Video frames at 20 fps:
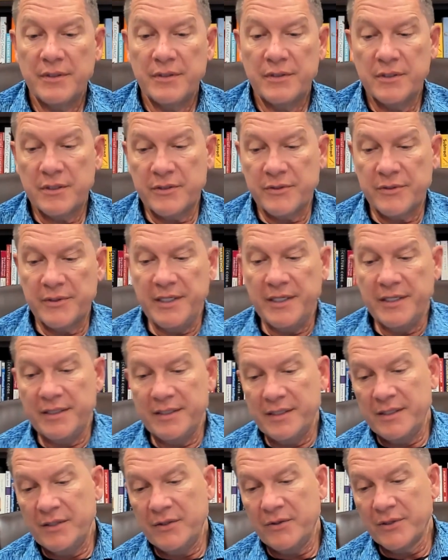to
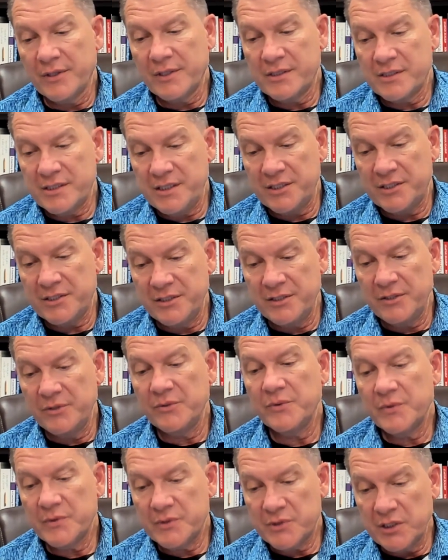create an organization
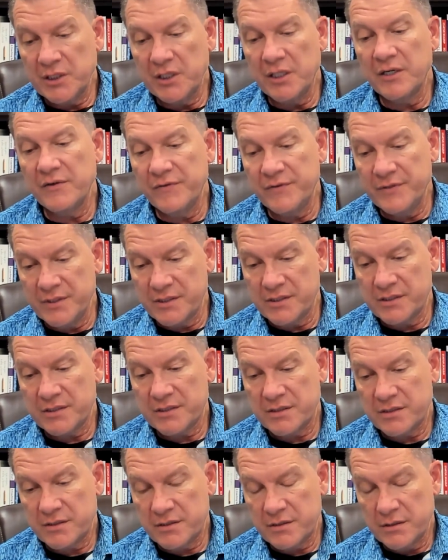in which love
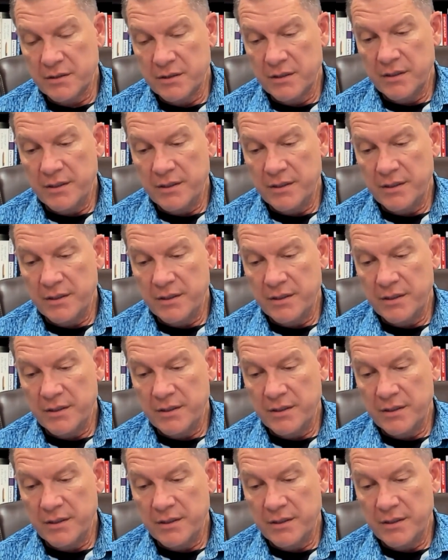is